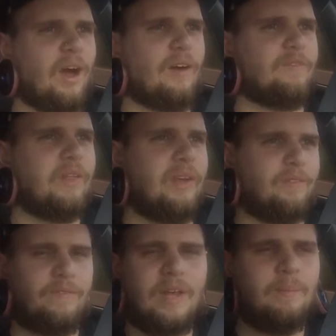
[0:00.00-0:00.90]
of like a
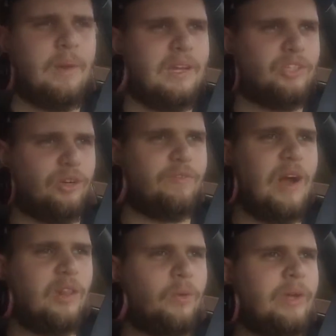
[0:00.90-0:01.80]
fan base or
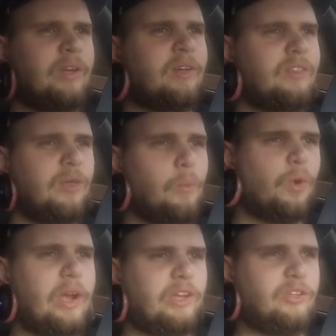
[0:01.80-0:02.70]
following, the
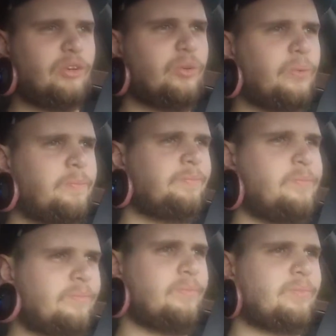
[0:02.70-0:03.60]
more I could do,
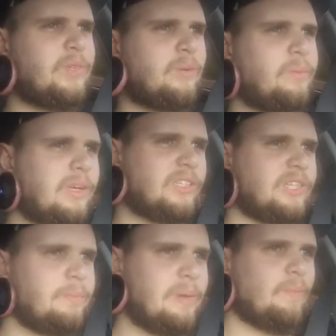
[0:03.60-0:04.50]
because
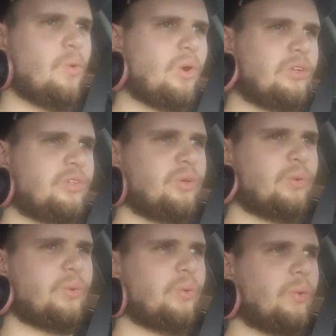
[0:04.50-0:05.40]
it'd be more
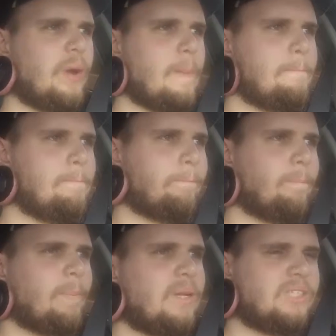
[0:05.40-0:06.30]
to
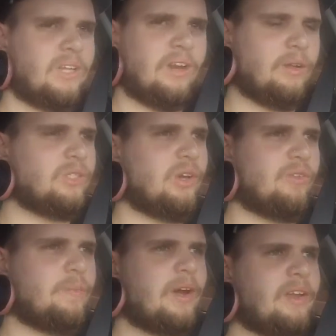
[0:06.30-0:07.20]
send out to
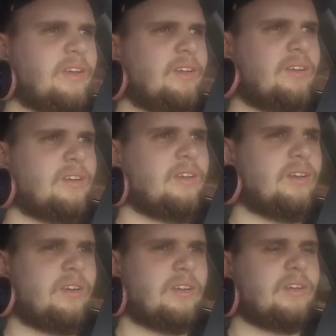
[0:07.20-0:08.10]
everybody.
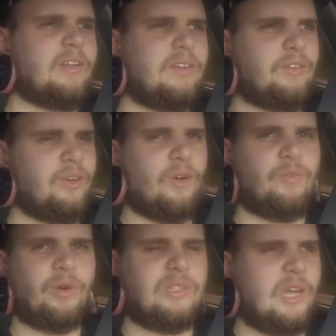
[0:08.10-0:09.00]
You know,
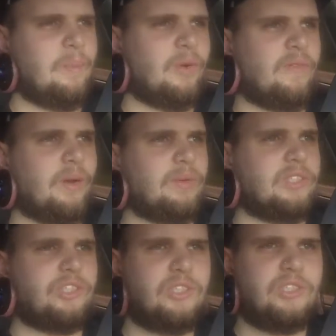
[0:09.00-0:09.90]
for example, if I
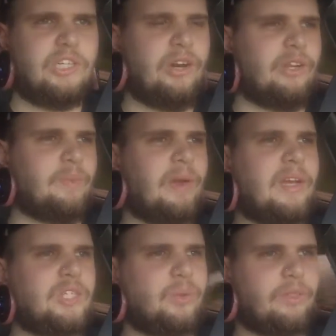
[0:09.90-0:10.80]
was sharing your
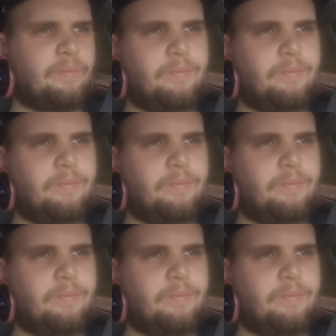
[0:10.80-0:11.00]
page with